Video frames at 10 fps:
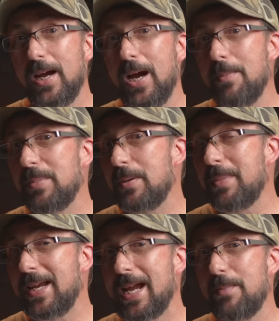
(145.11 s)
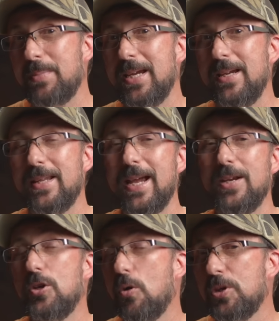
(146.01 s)
It may not be
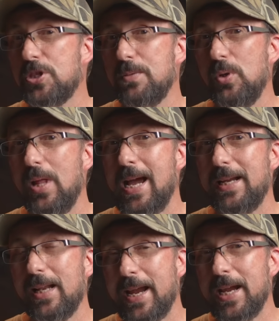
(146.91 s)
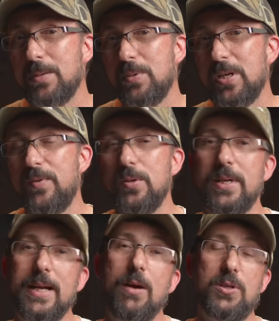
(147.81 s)
that noticeable on land, but if you
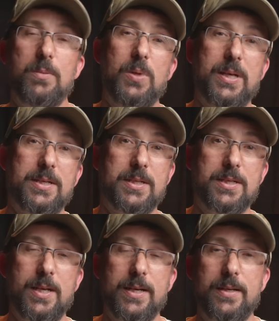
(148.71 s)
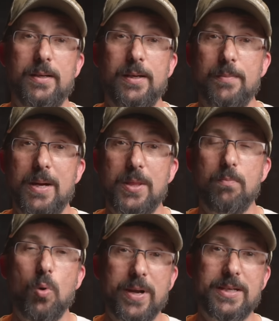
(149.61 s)
get out to places like on the
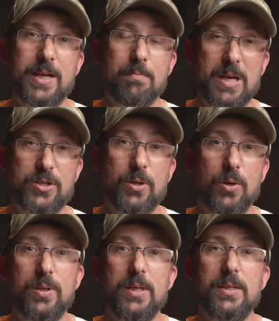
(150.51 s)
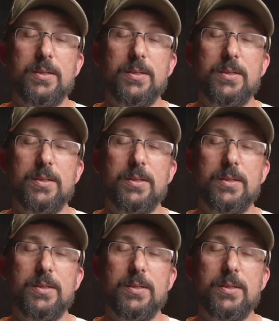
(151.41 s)
point at Metro